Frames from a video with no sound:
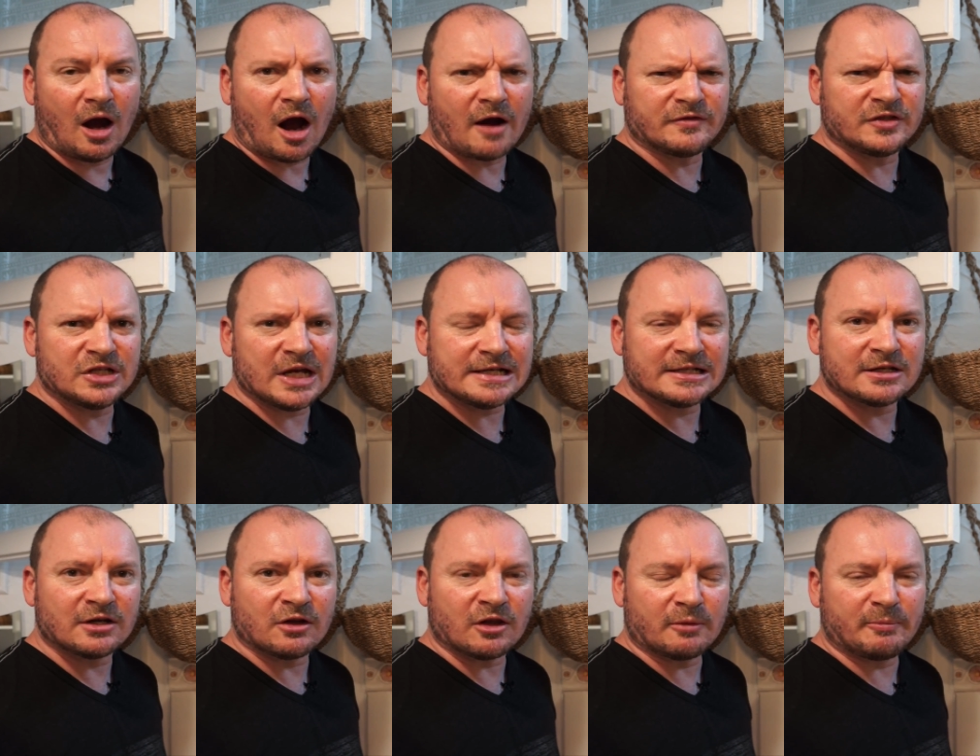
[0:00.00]
I've
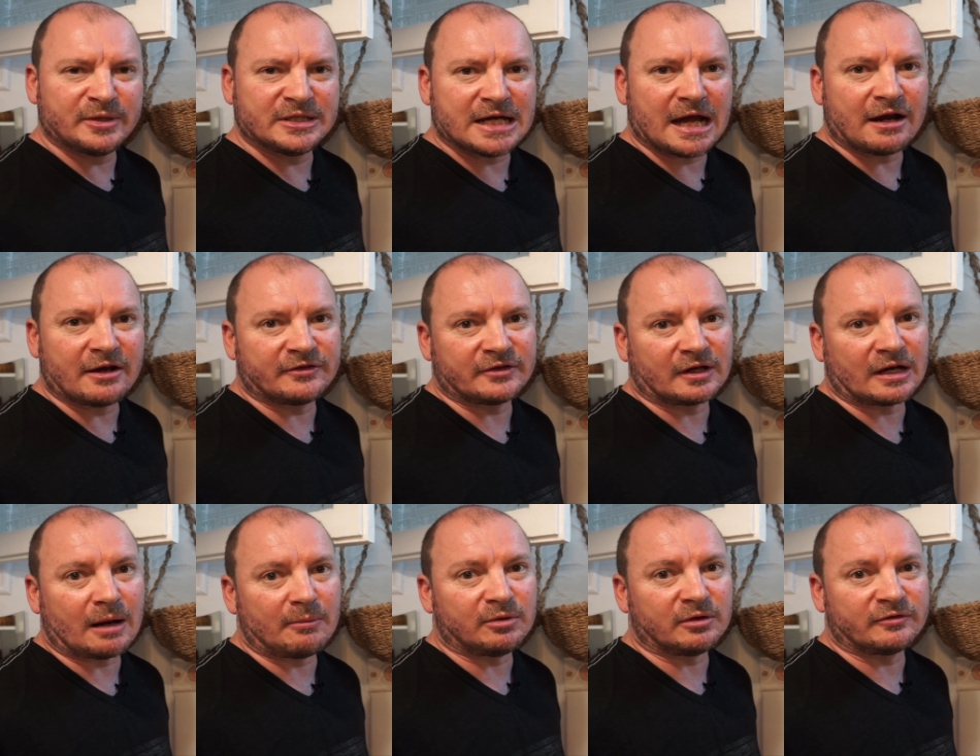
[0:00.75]
checked in on the potatoes
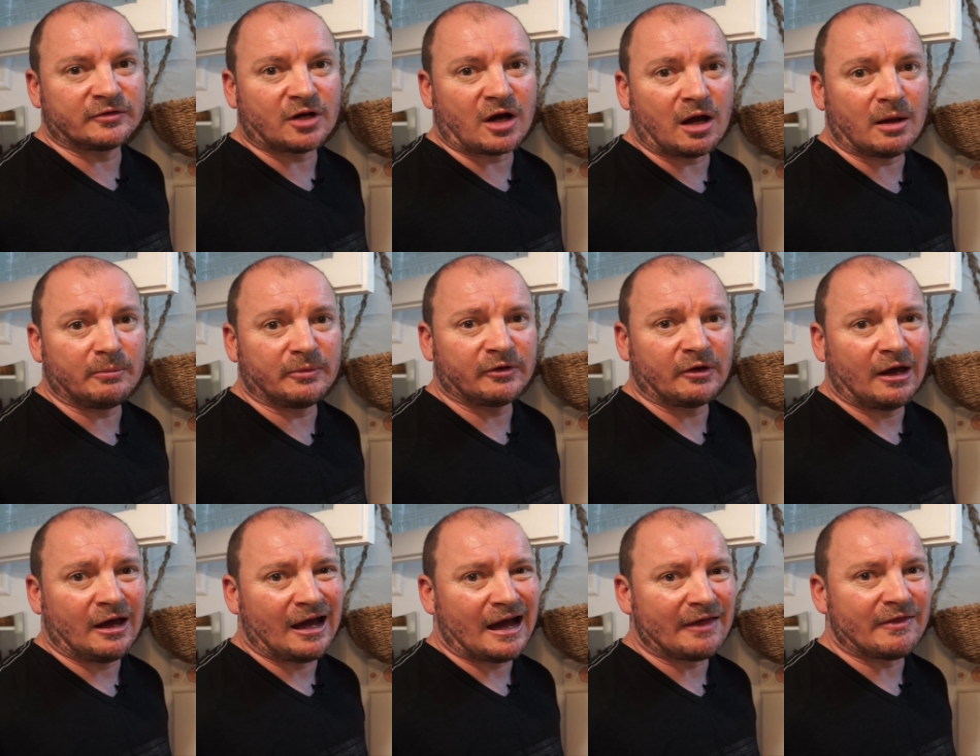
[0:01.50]
a couple of
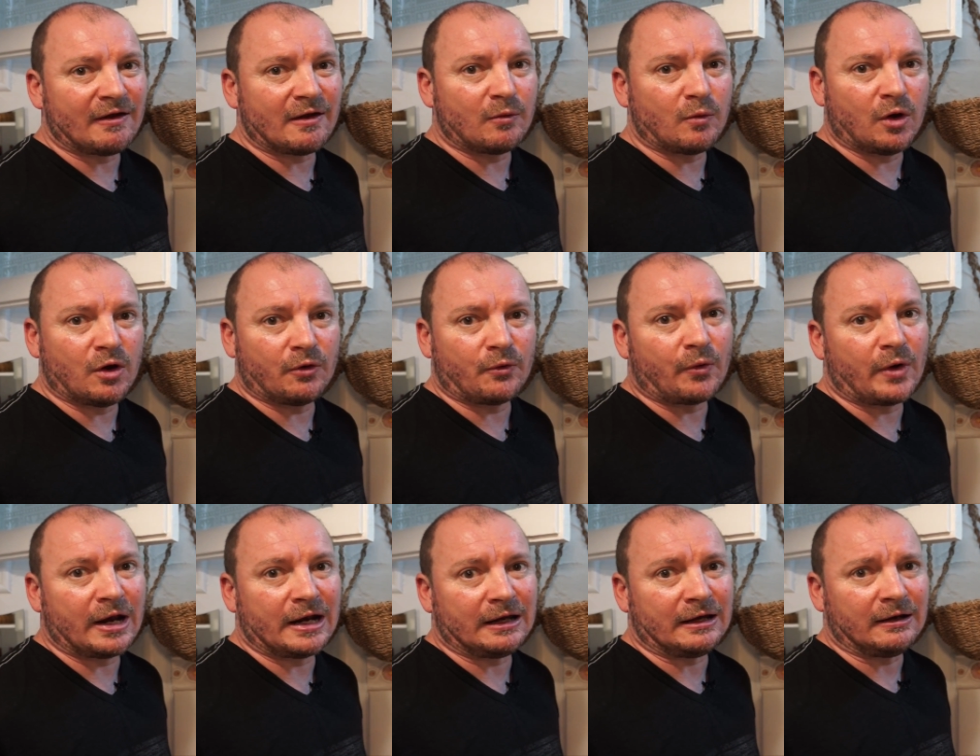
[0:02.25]
times and they weren't
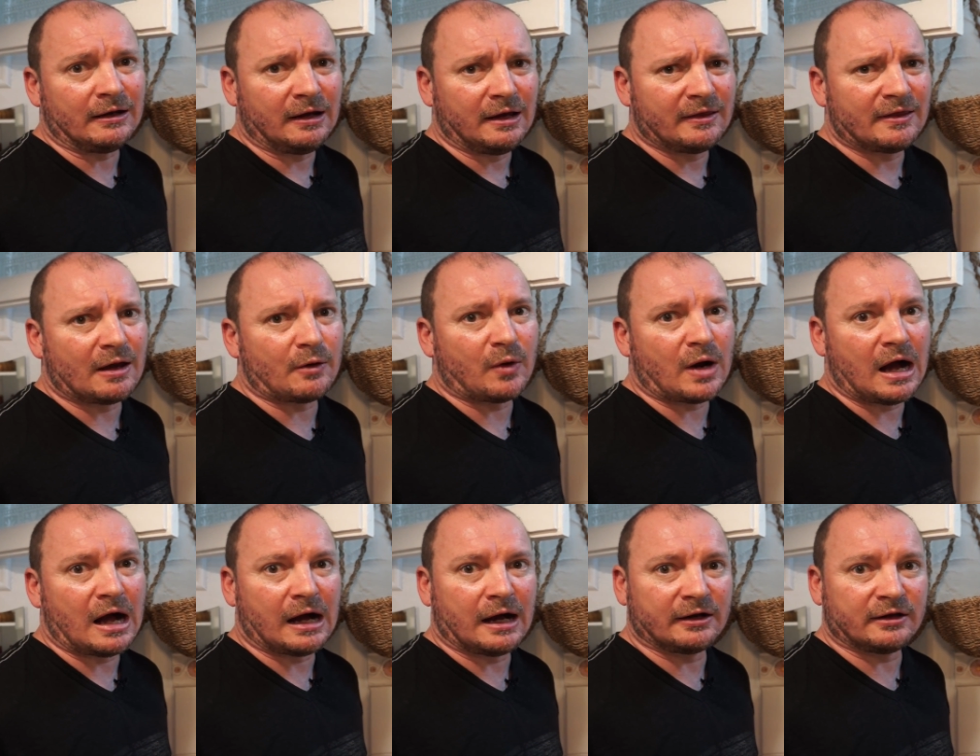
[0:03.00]
ready. They
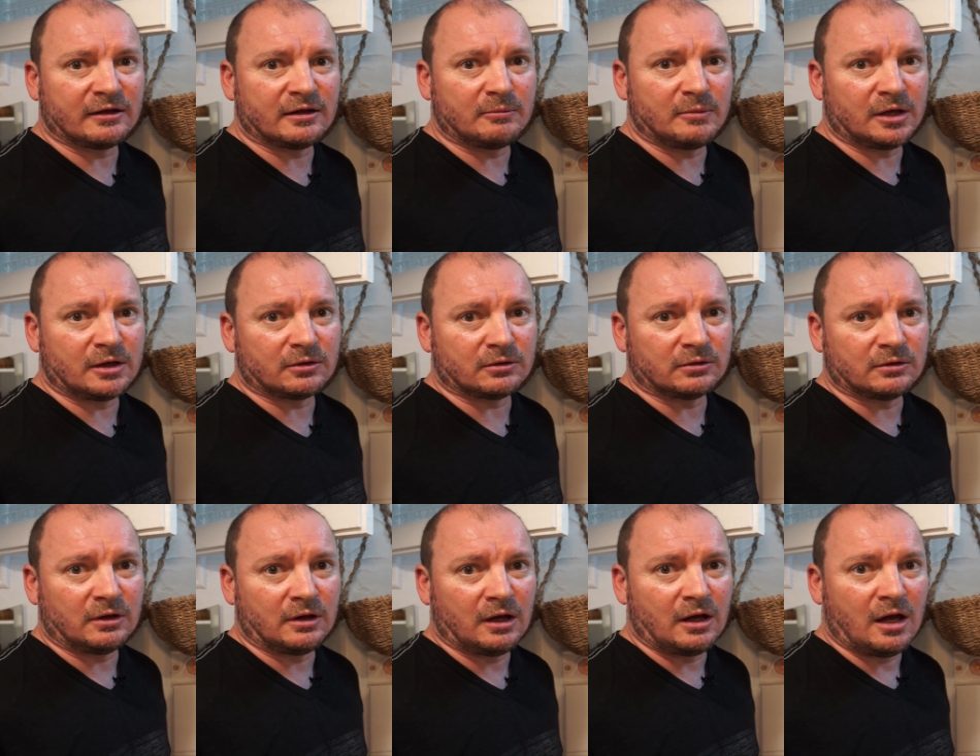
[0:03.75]
were hard in the
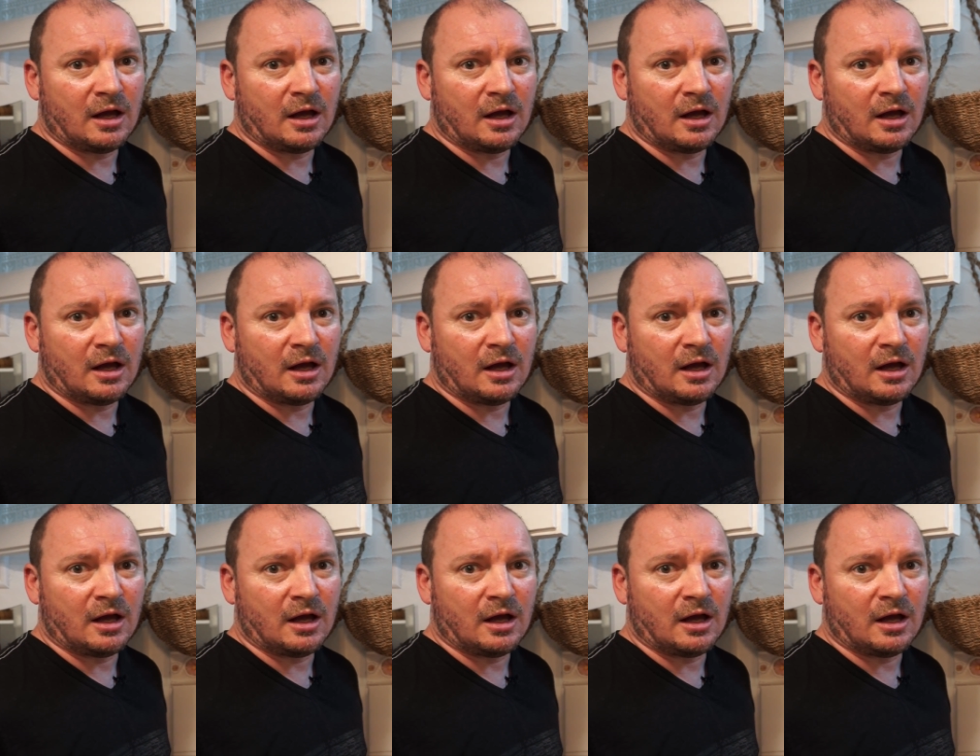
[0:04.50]
middle.